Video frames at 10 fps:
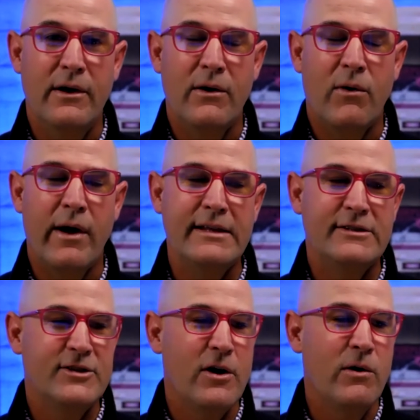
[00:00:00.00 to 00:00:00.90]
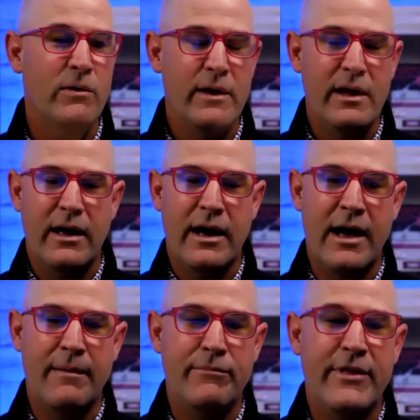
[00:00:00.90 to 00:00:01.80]
right? So
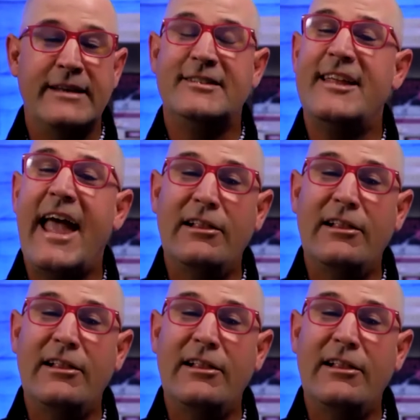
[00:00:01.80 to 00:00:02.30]
they stay